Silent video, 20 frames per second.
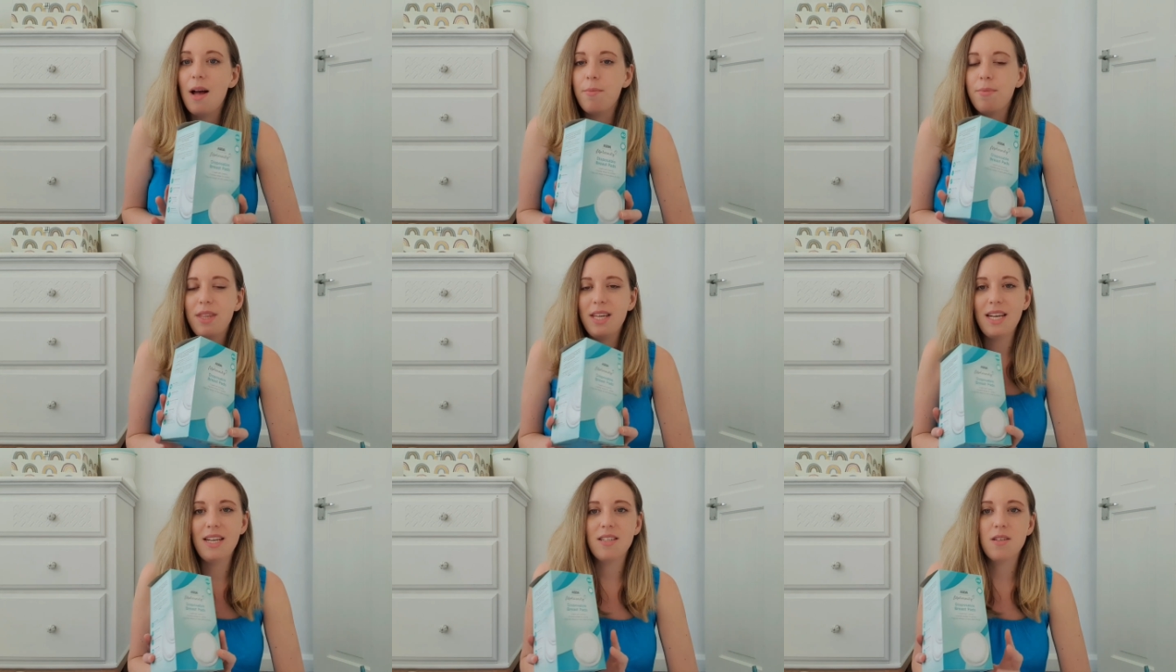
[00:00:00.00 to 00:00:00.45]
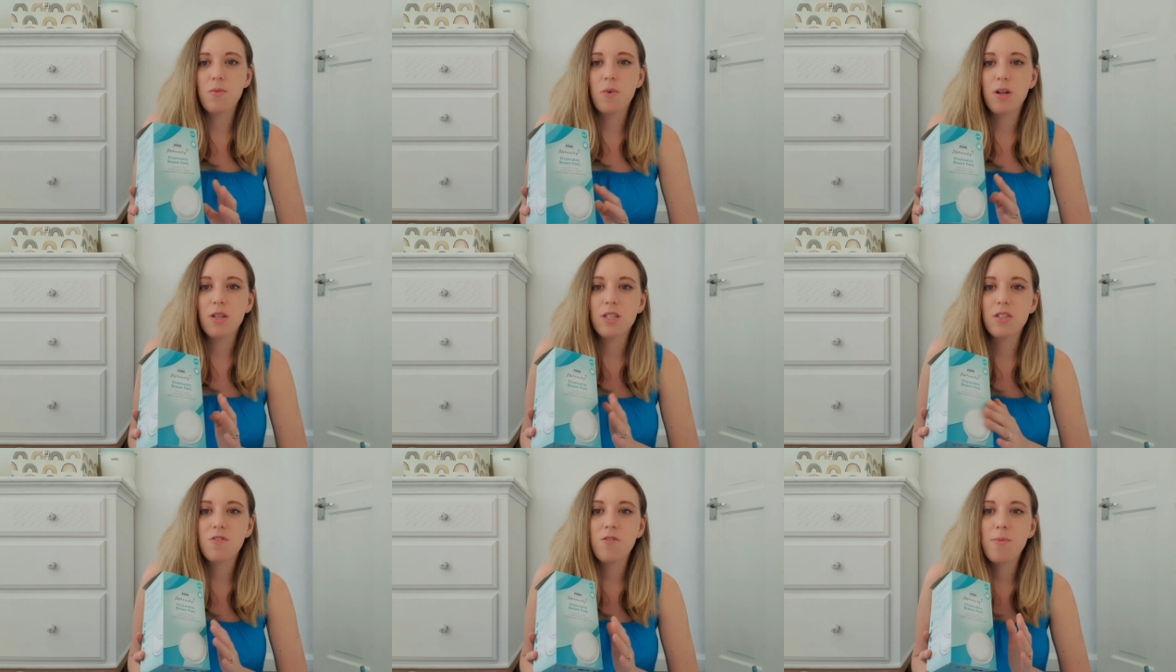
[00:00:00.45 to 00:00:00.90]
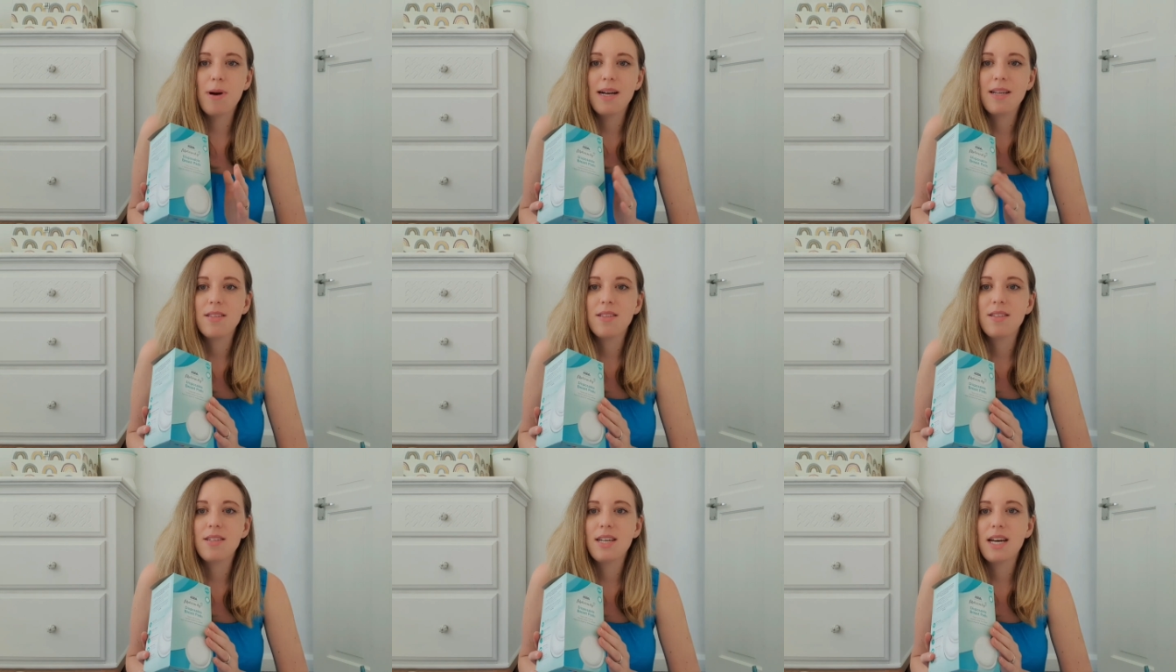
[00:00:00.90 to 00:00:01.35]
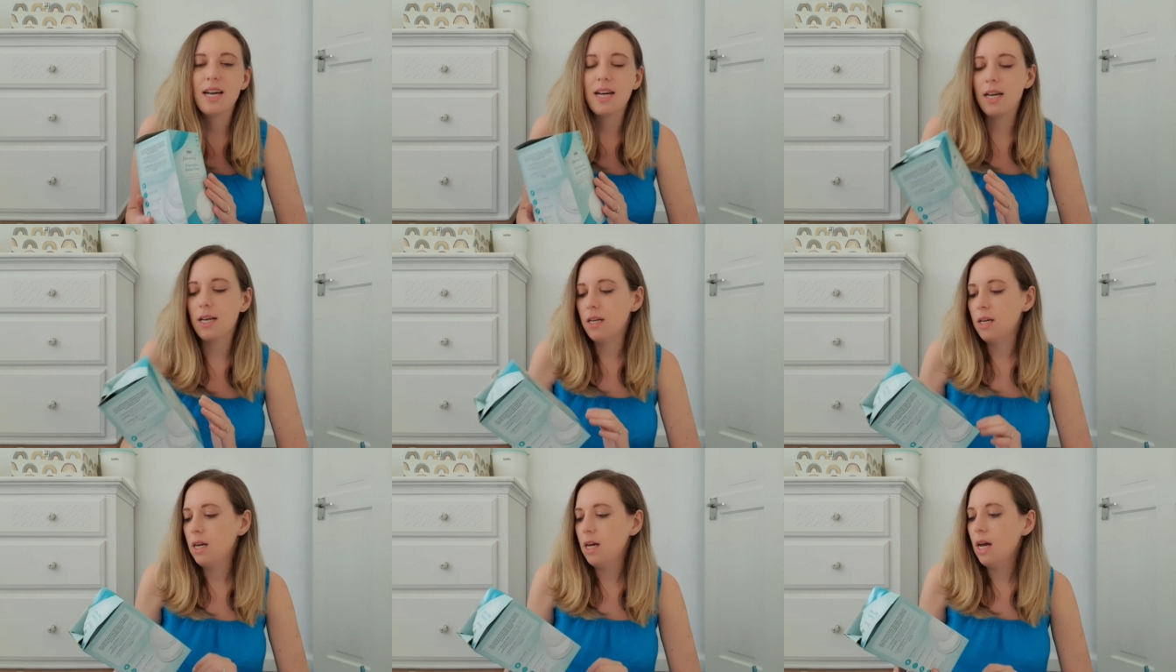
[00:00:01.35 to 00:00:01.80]
These are ones from Asda,
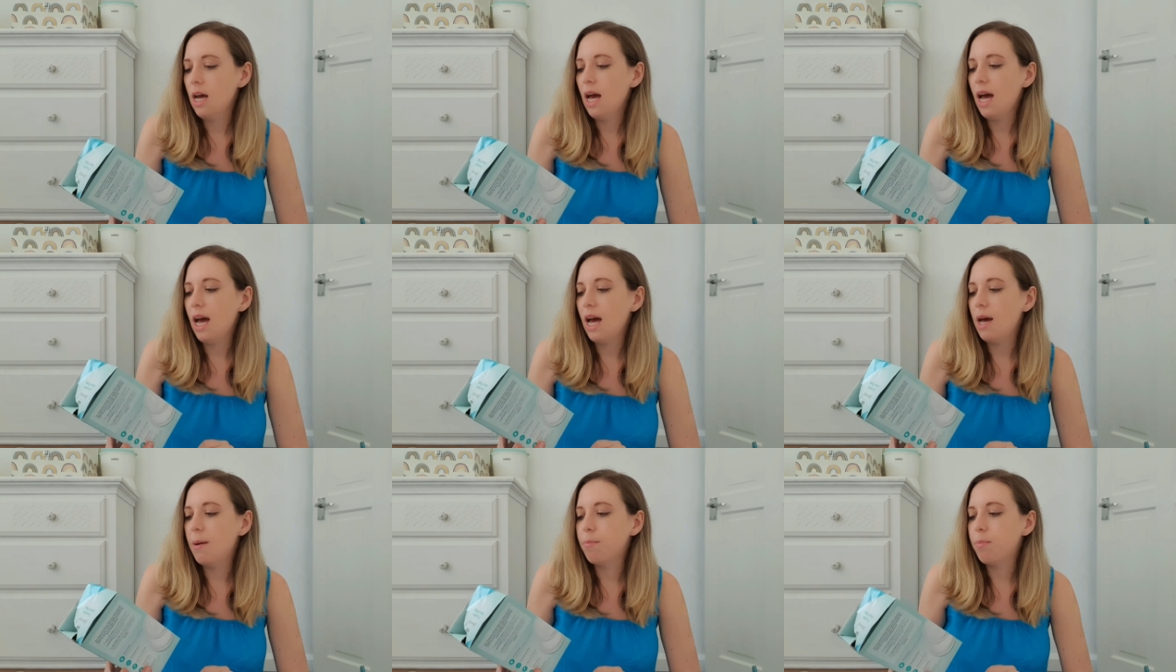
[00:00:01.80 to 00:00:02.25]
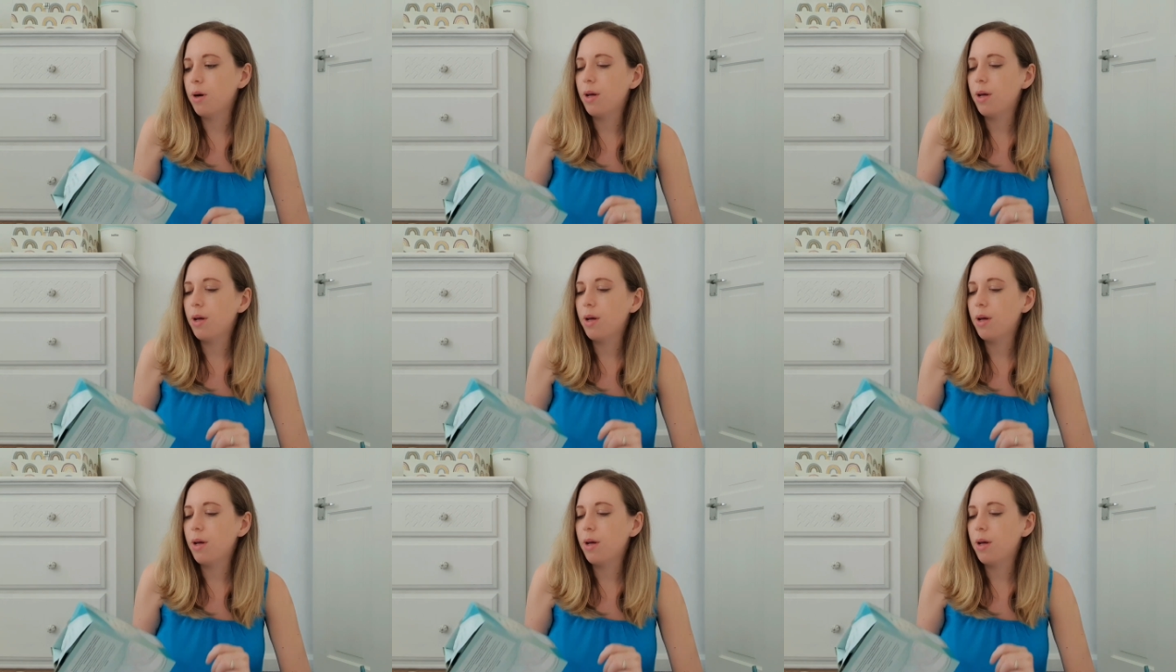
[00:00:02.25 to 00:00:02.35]
but I